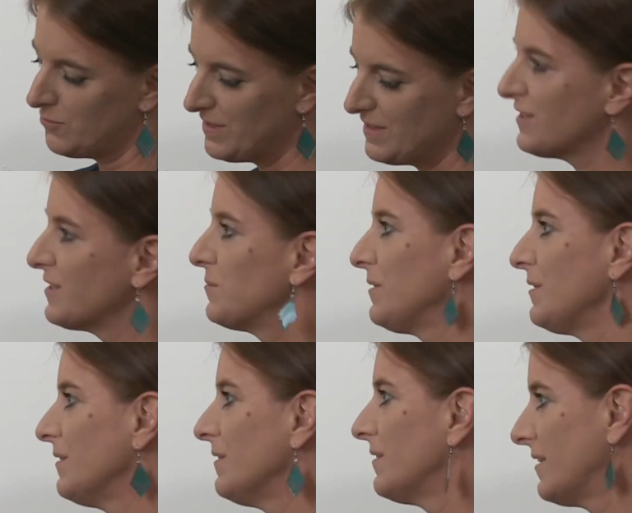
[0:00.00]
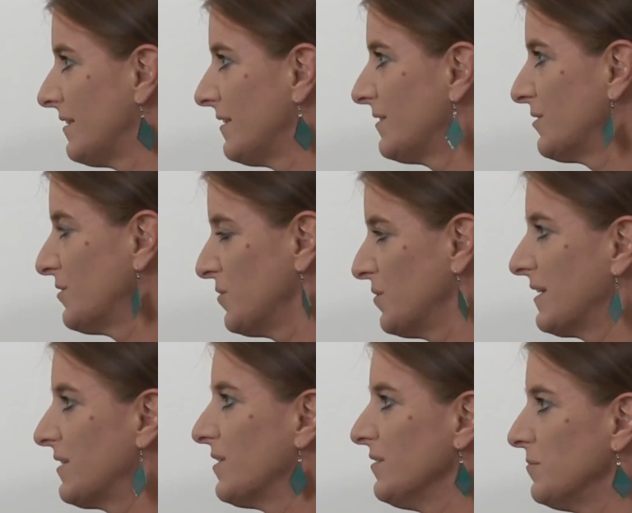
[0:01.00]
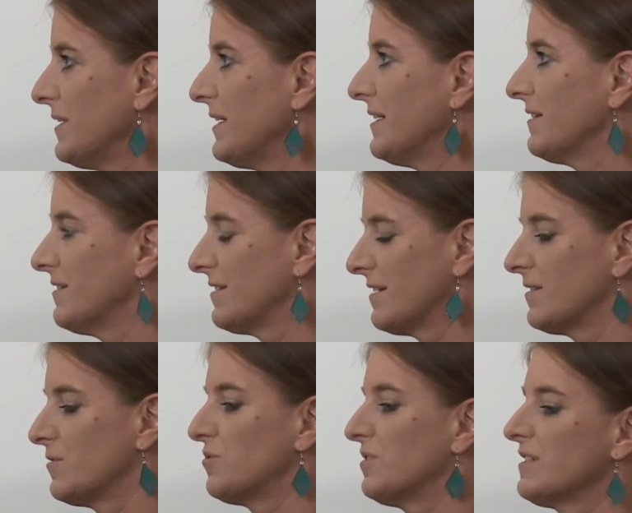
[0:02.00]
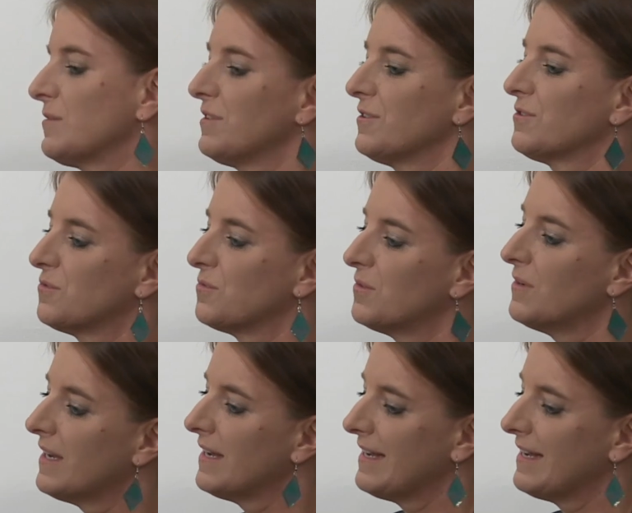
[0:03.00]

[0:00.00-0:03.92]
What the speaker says: principle to economy, and the principle to